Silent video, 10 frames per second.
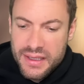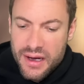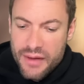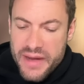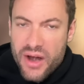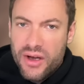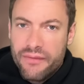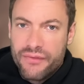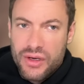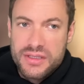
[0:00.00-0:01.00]
America
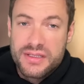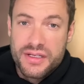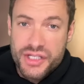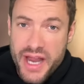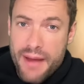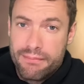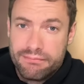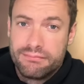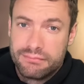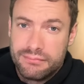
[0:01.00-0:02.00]
First is a sham.
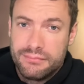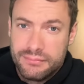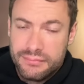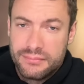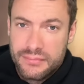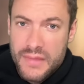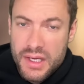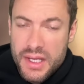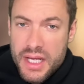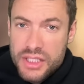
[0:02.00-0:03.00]

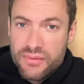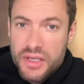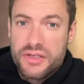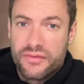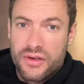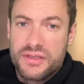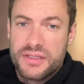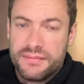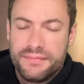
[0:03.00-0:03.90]
It's Russia First.